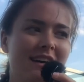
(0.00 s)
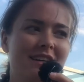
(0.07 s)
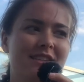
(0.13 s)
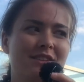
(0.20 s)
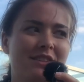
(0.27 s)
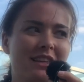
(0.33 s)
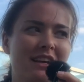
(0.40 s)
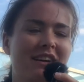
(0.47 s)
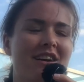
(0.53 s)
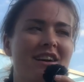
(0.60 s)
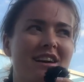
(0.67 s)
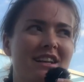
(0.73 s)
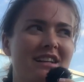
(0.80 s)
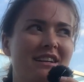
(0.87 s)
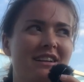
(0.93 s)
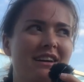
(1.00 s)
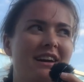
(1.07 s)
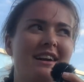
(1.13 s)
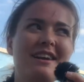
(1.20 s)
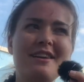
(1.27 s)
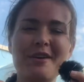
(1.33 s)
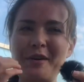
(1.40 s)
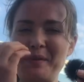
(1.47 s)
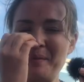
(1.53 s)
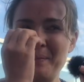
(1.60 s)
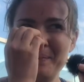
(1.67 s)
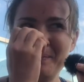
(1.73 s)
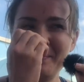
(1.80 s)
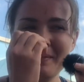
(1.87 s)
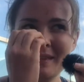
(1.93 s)
So they're kind of, I don't know,
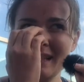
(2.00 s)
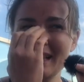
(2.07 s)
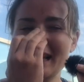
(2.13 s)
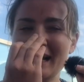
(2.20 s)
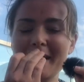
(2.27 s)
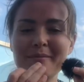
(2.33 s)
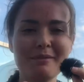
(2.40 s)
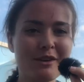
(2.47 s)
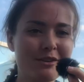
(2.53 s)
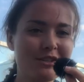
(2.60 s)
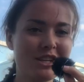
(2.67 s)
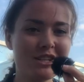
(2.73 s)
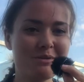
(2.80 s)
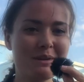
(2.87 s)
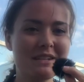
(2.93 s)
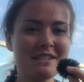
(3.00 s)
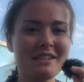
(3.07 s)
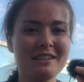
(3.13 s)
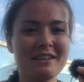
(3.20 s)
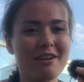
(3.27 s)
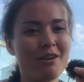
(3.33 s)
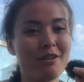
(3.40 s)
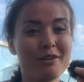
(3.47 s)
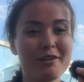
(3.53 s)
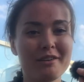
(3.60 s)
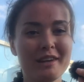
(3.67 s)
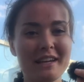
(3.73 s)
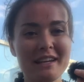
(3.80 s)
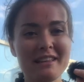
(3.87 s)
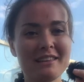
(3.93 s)
like I'm not judgmental at all or
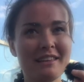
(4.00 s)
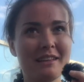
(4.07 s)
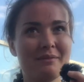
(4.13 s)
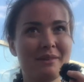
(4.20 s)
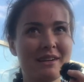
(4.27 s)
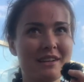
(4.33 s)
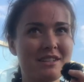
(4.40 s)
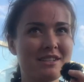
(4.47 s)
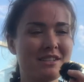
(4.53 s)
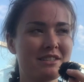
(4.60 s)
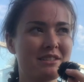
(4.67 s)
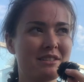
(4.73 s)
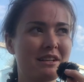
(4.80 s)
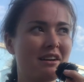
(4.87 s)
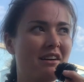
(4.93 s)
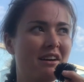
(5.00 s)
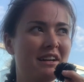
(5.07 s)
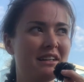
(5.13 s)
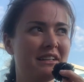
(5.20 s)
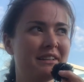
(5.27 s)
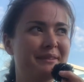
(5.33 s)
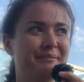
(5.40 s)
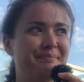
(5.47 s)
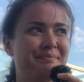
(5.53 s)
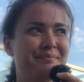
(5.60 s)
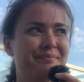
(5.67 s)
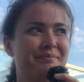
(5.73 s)
anything, but it just kind of